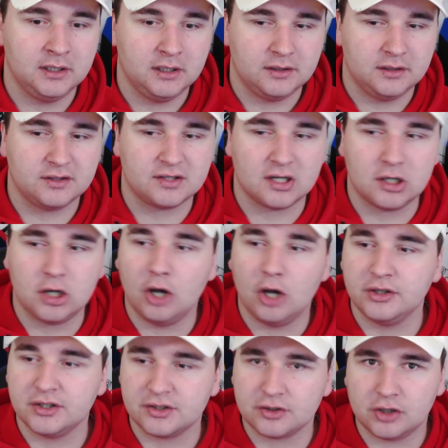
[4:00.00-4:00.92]
there's a
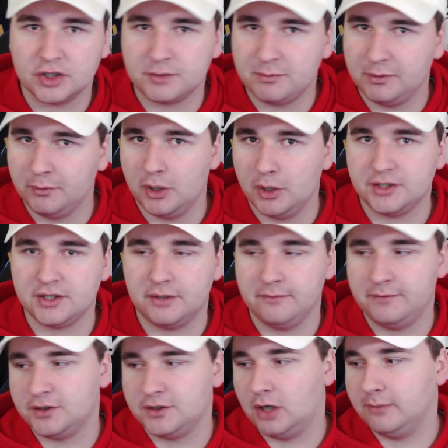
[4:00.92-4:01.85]
lot that's got to be worked on
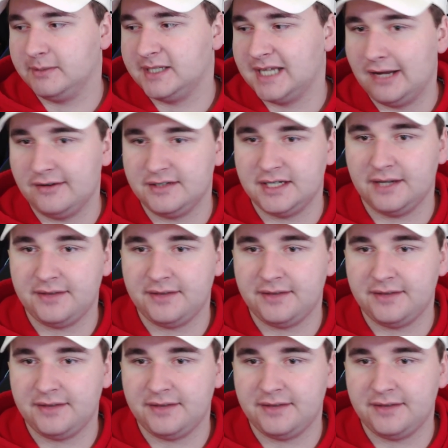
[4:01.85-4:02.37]
for Derby County.